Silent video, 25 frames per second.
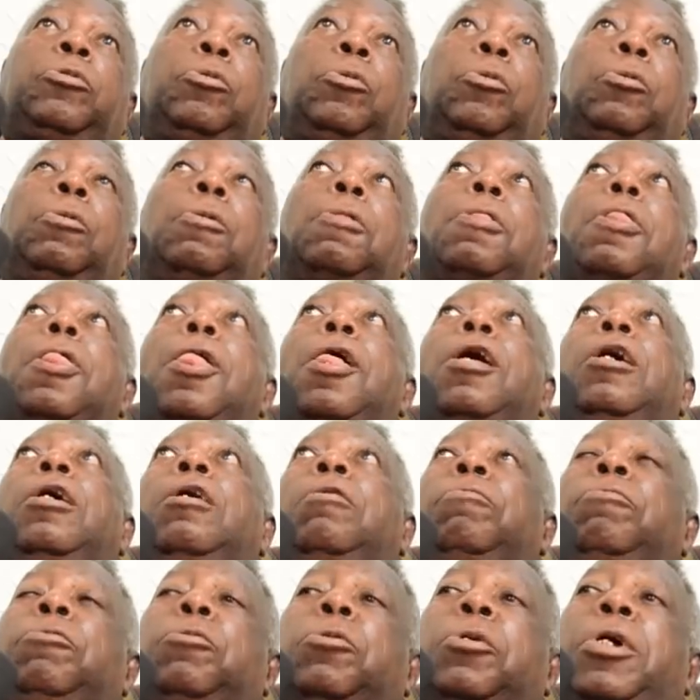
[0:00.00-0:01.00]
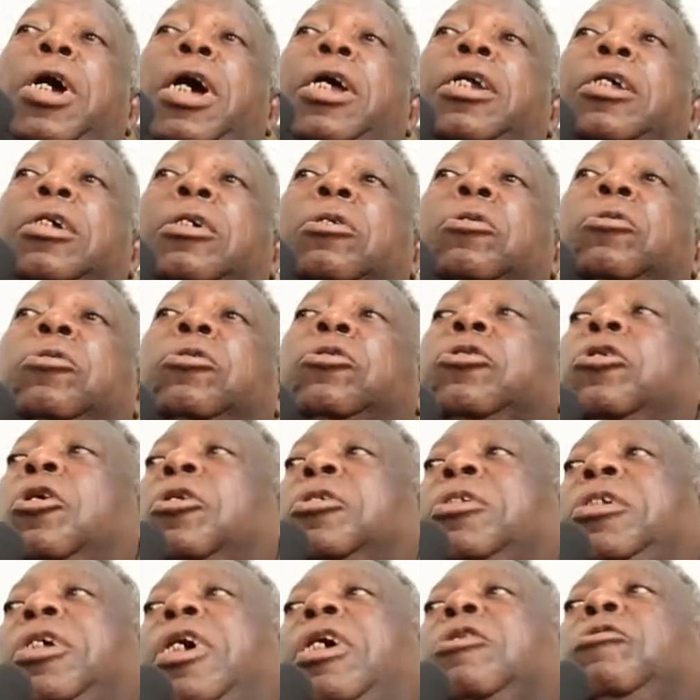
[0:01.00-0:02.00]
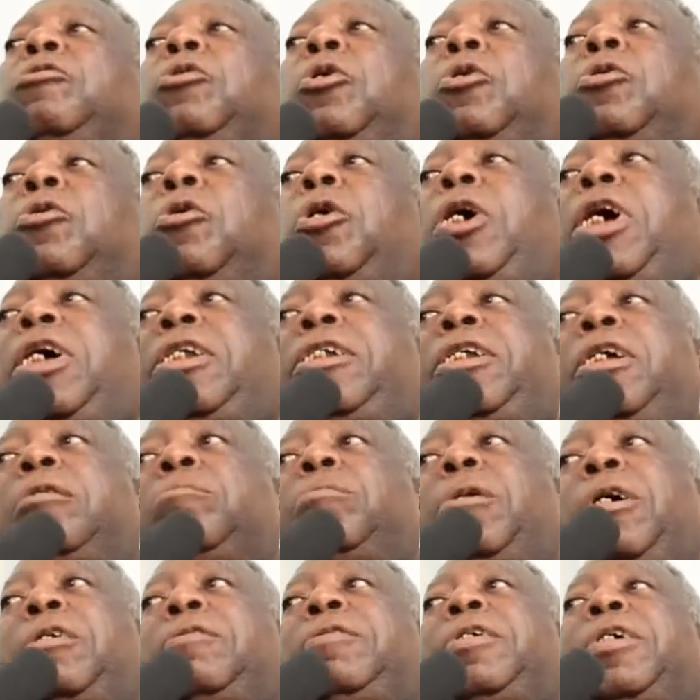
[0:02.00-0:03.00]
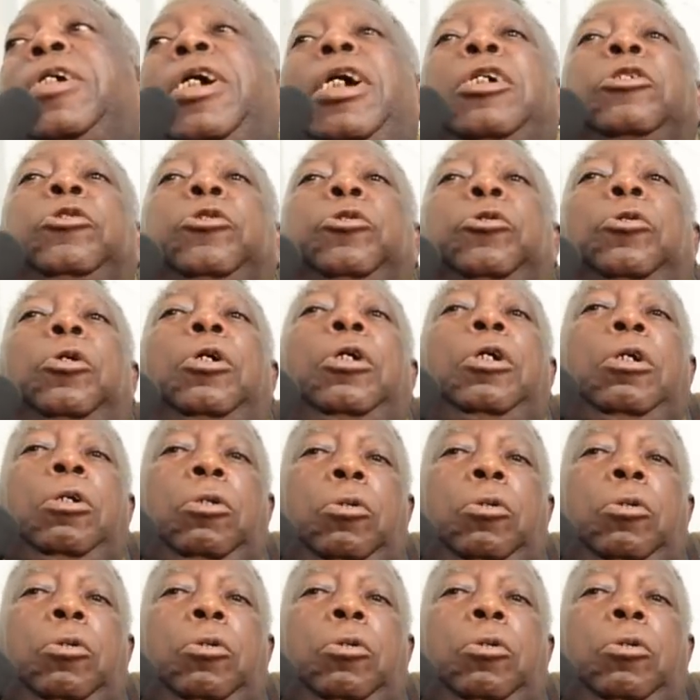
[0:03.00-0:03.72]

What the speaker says: So if you carry drug there, you are not a dead man. They catch you.